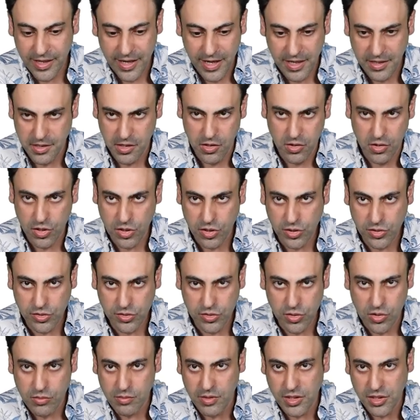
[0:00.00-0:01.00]
and there are
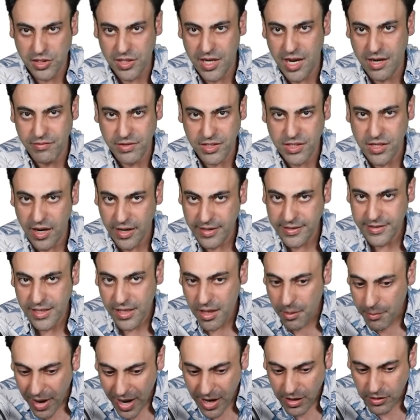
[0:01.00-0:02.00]
so much advertising
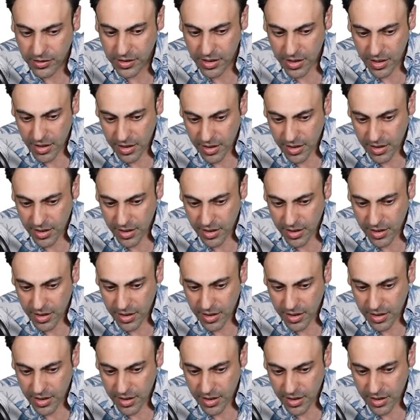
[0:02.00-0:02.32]
about.